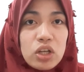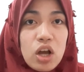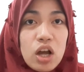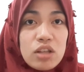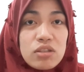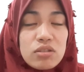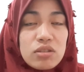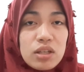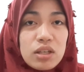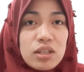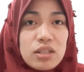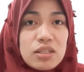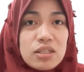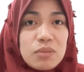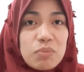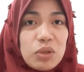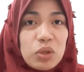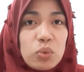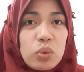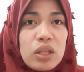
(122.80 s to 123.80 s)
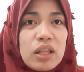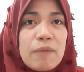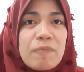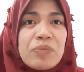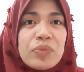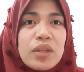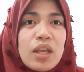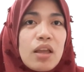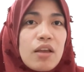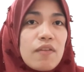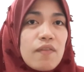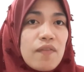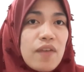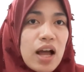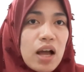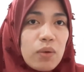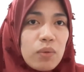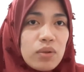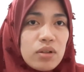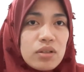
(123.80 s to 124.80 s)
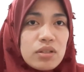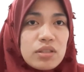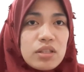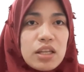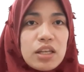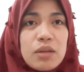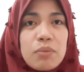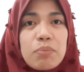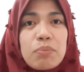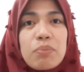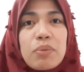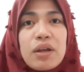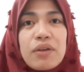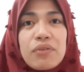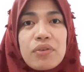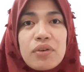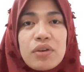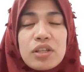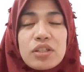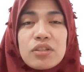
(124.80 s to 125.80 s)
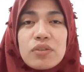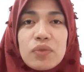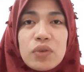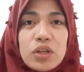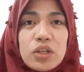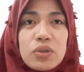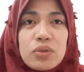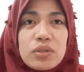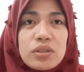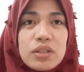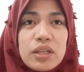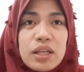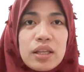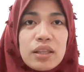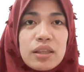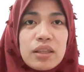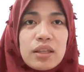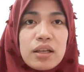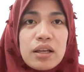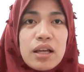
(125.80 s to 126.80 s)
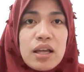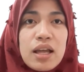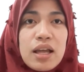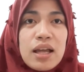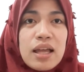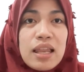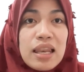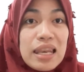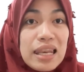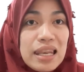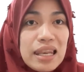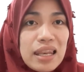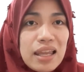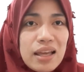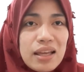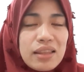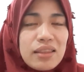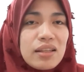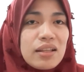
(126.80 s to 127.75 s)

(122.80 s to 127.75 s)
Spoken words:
the consonants between vowels and a preference for using the l